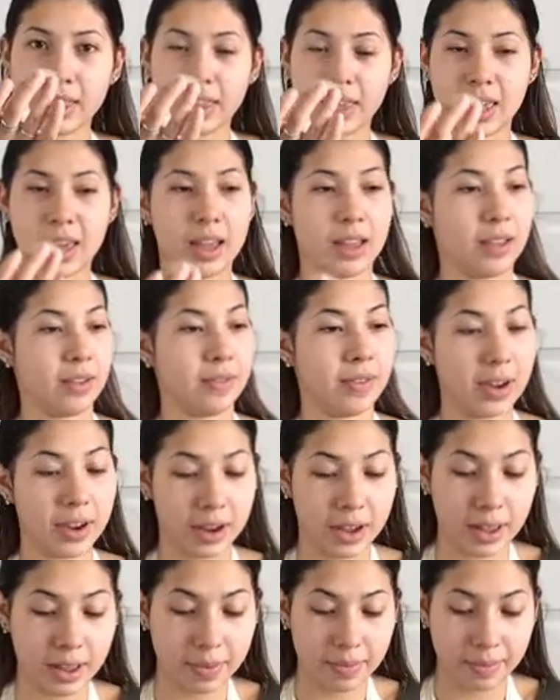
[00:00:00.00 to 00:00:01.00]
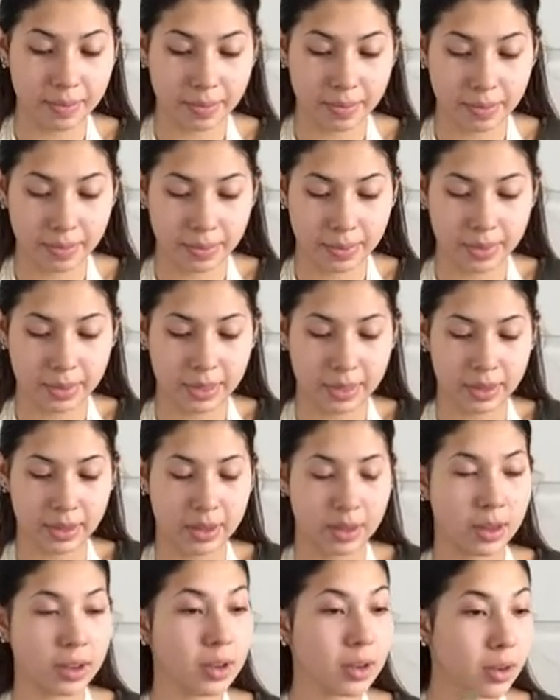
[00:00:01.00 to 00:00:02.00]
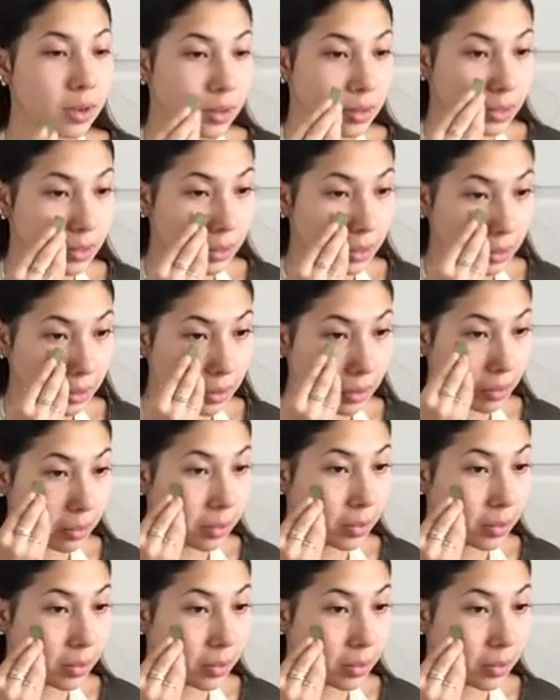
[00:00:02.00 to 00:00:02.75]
the aloe vera. Just gonna